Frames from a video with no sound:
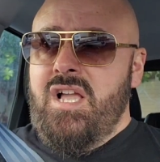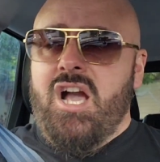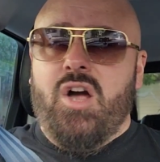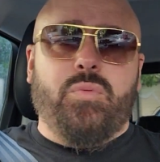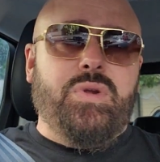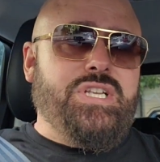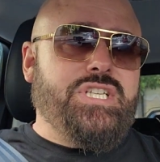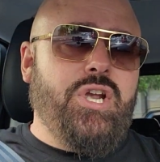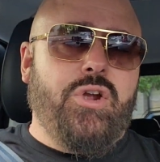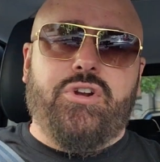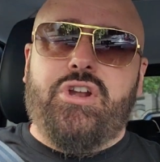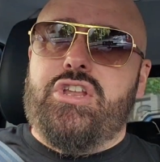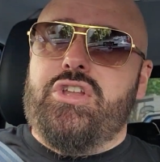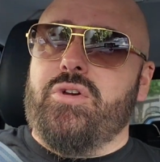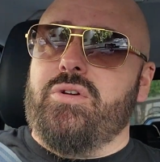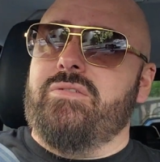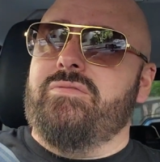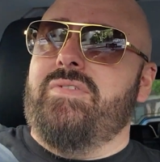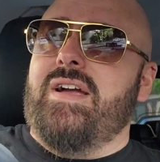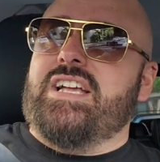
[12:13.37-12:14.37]
a return on
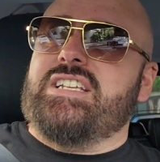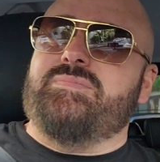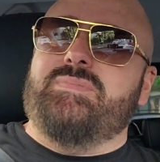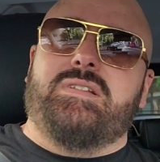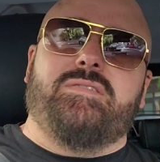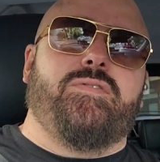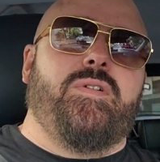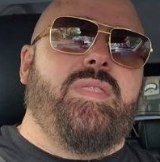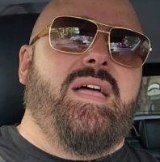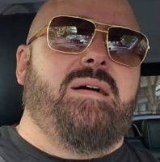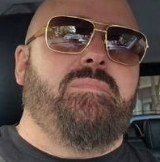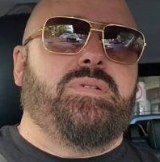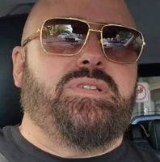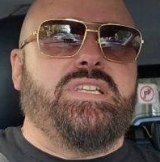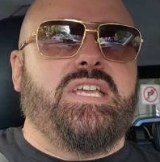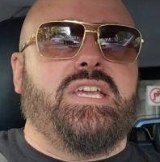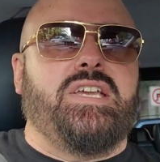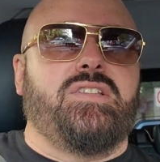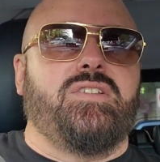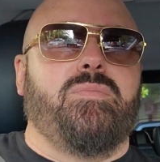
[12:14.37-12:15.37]
your investment for that
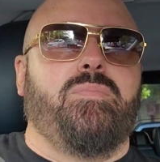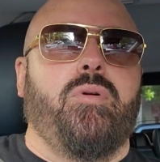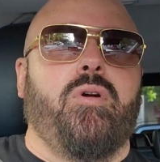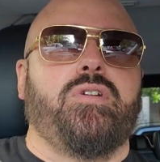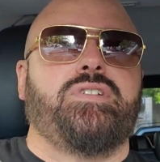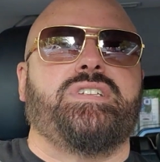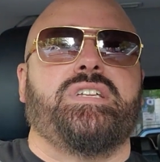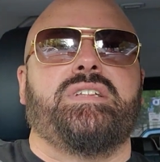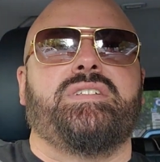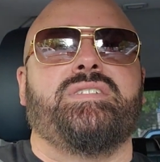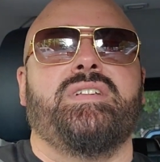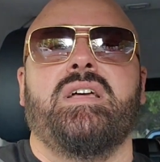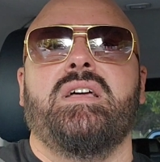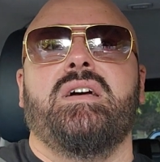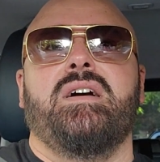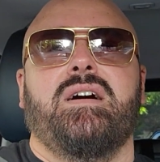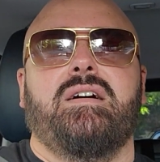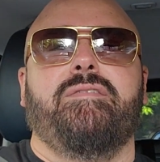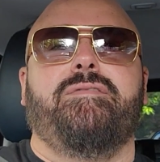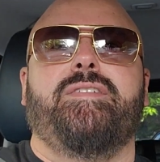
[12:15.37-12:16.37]
particular purchase
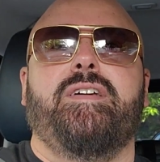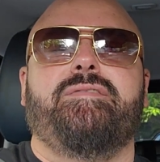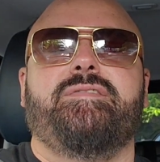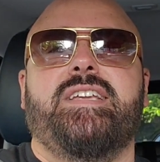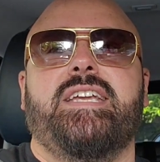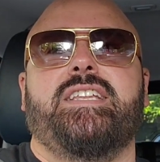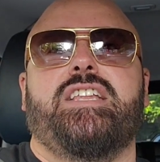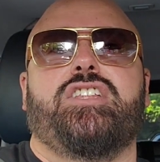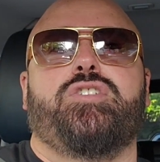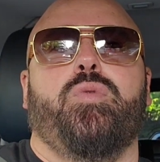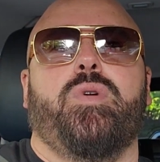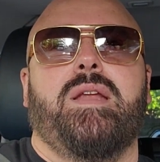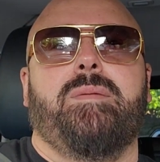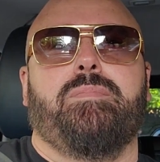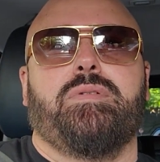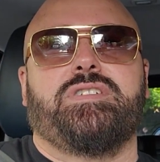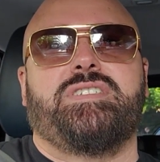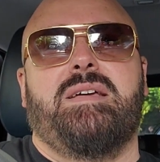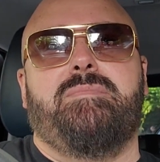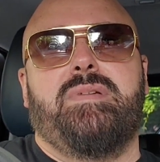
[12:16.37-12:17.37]
of 15 to
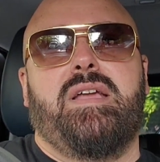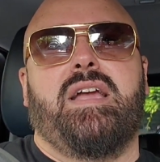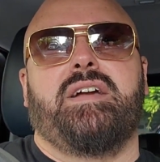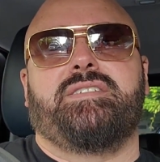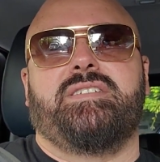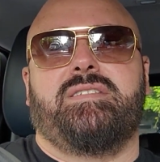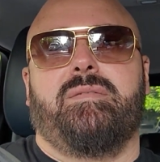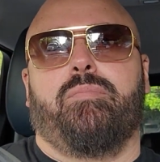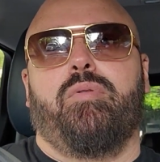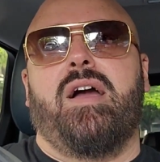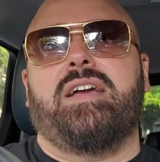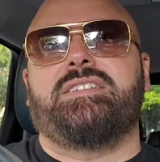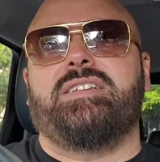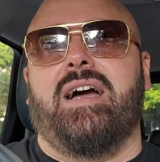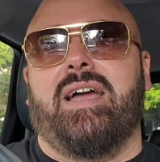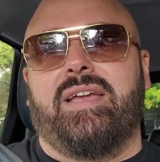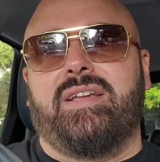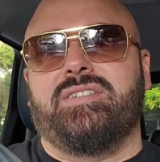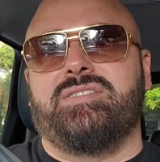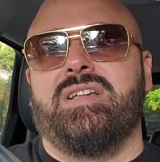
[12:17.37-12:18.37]
20% because of the price
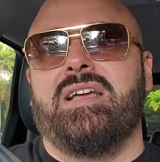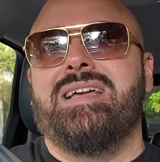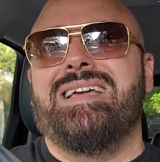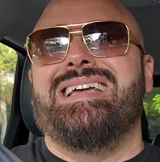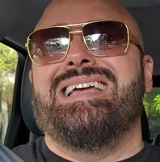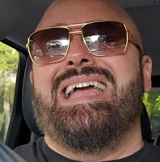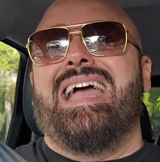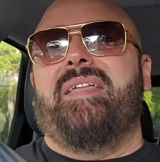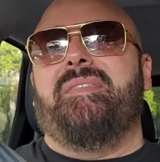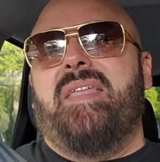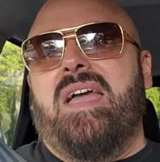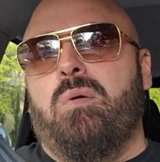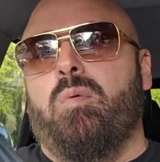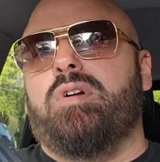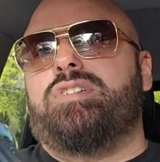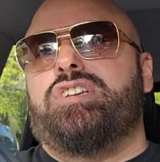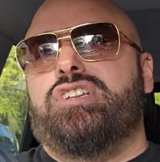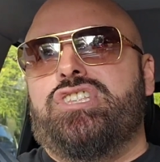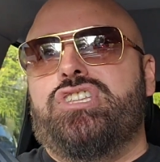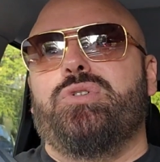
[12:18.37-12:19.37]
hikes. And then
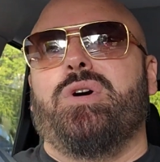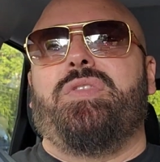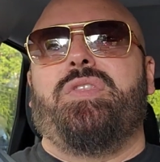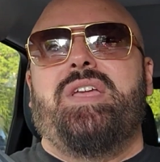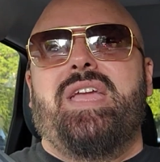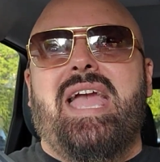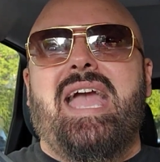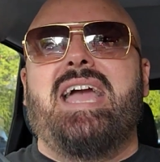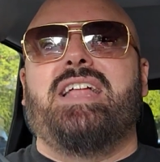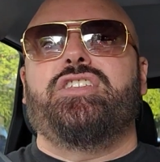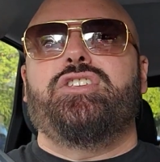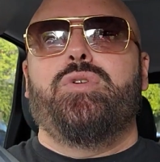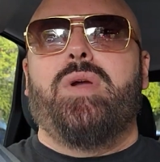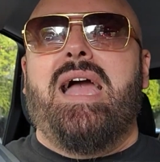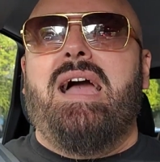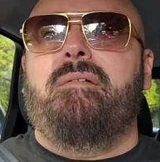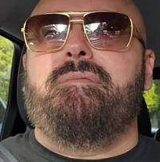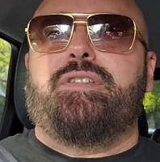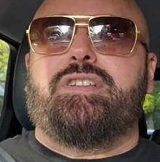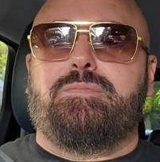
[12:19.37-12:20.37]
what you do at the end, you
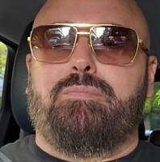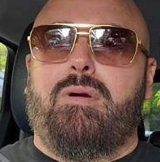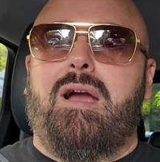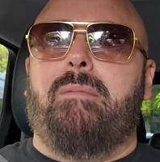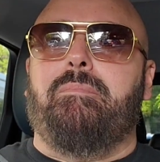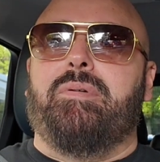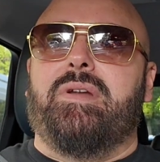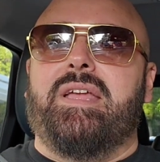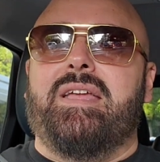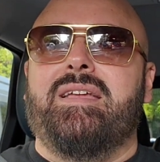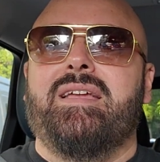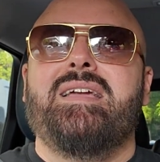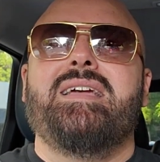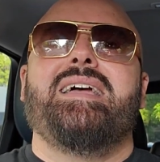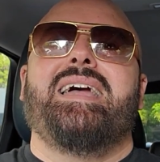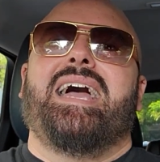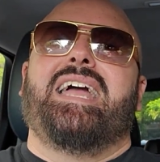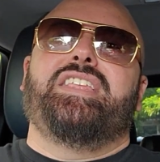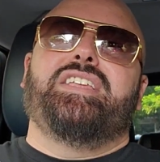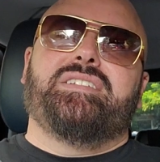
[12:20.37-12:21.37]
have this property
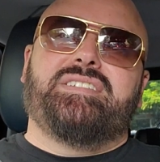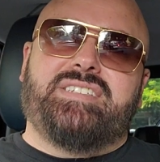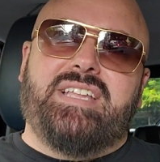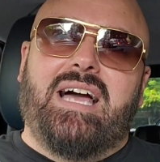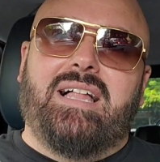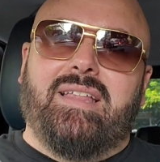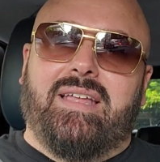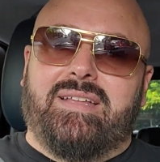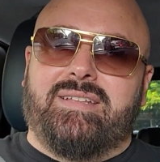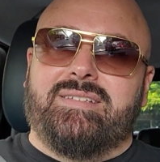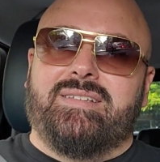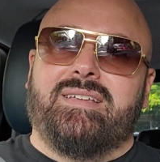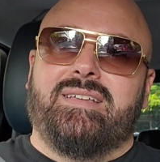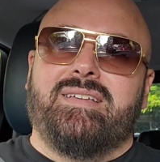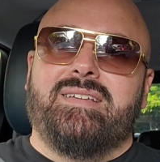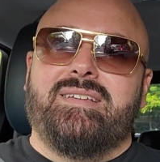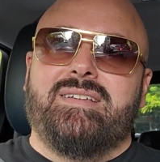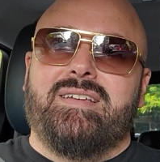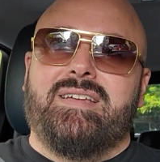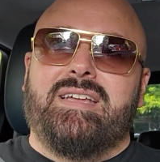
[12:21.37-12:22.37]
and you sell it,
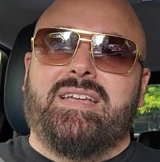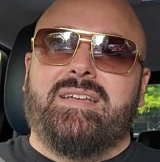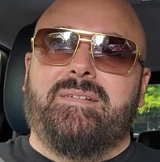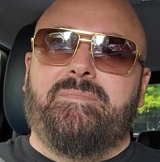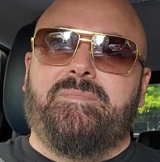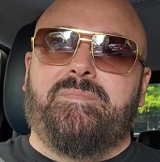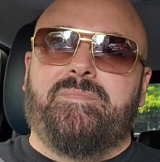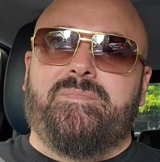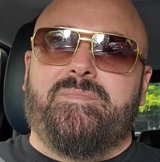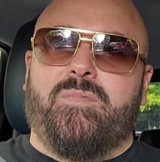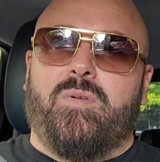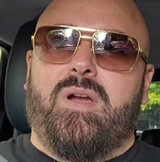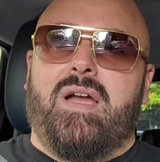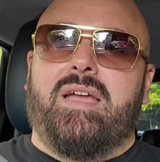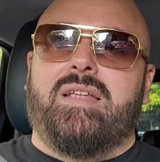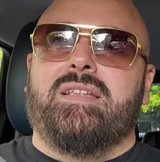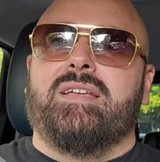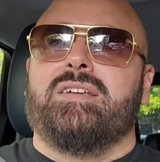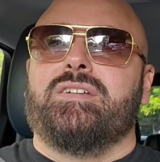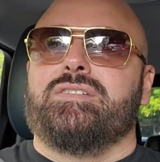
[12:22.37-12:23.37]

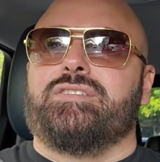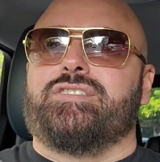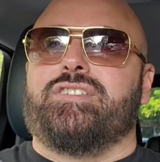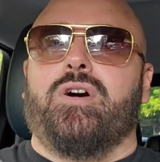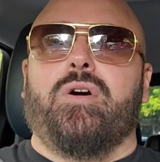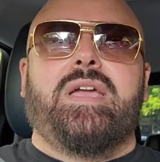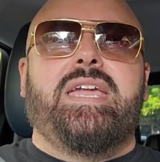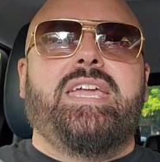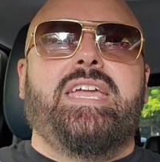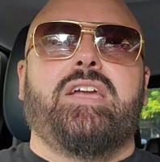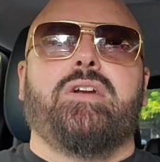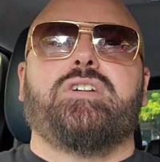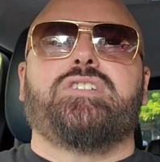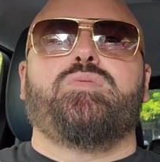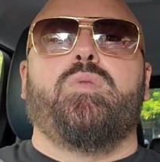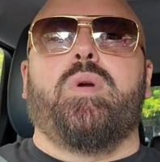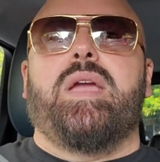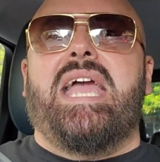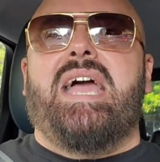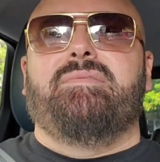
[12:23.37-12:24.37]
right? So
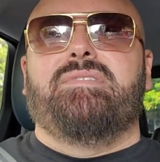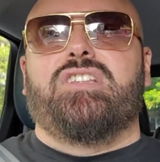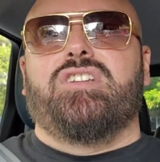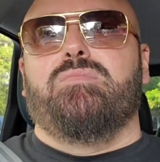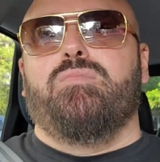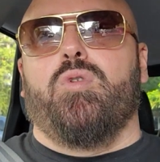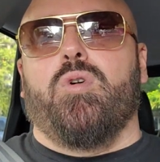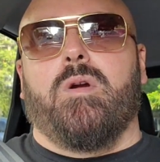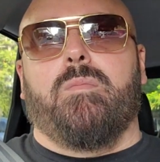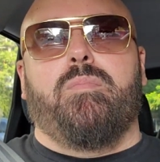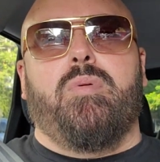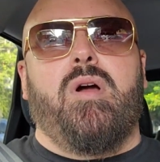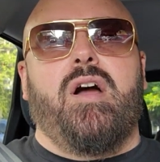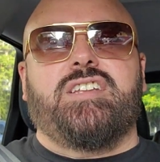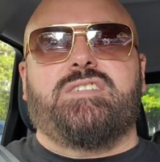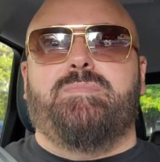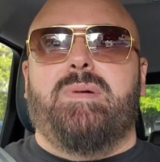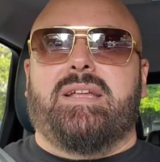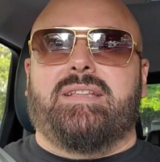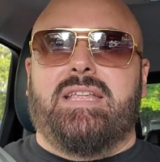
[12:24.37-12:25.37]
here's where we have a little more
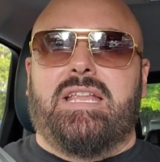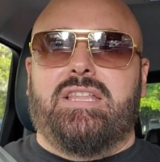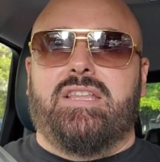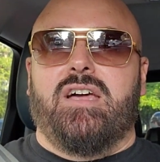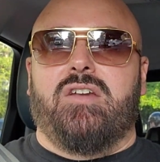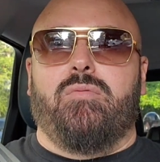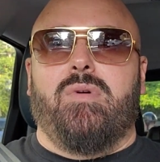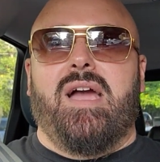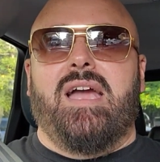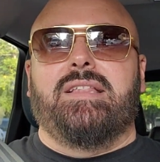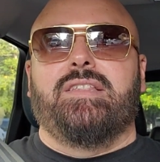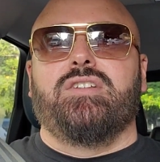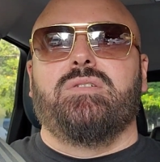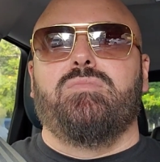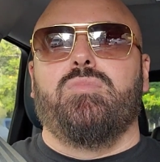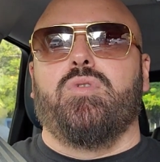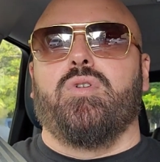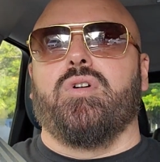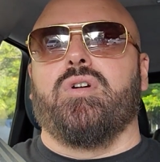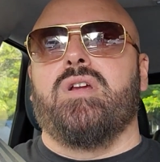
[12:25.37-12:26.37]
prospecting done, right? A little
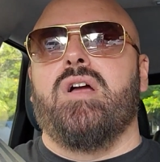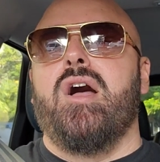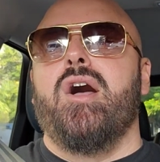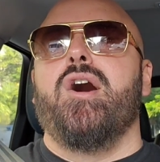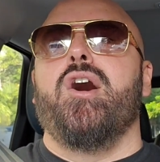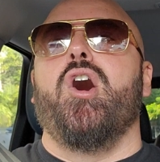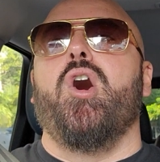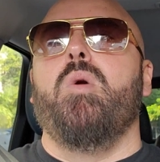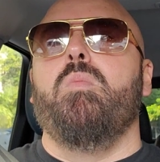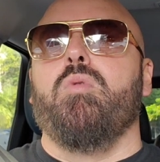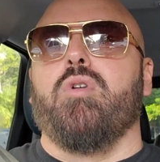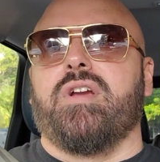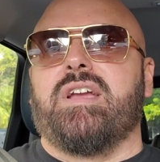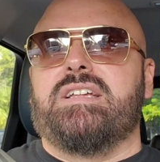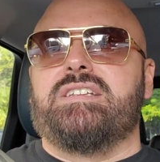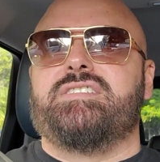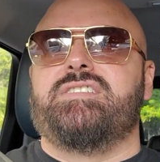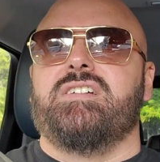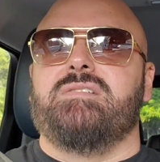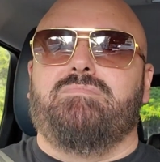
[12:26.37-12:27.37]
more homework
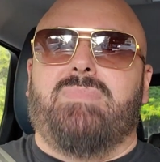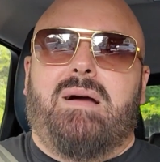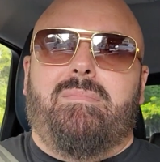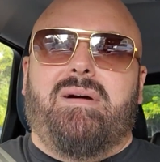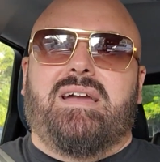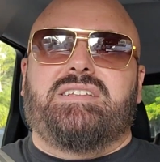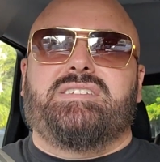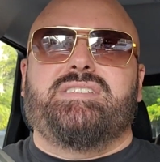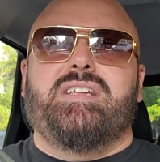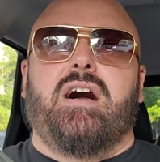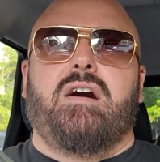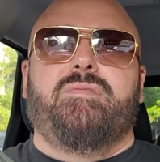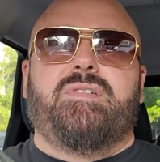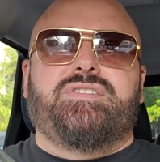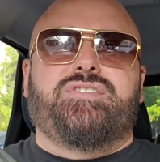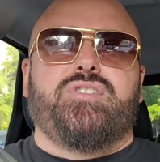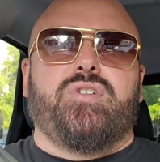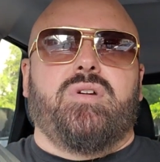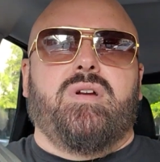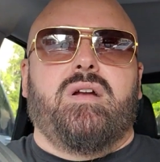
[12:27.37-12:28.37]
is done by myself
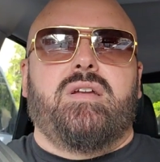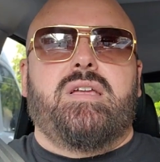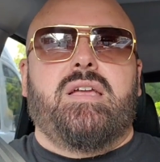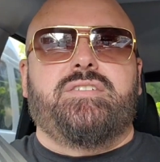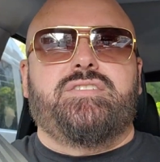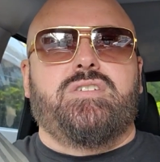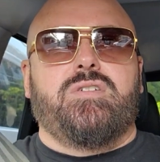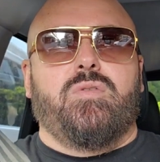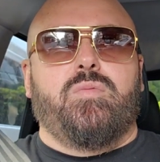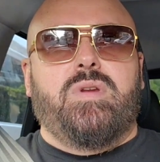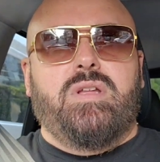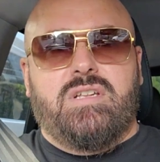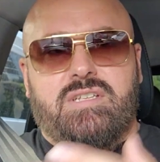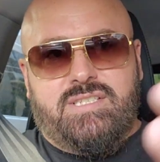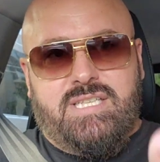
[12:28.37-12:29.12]
as your real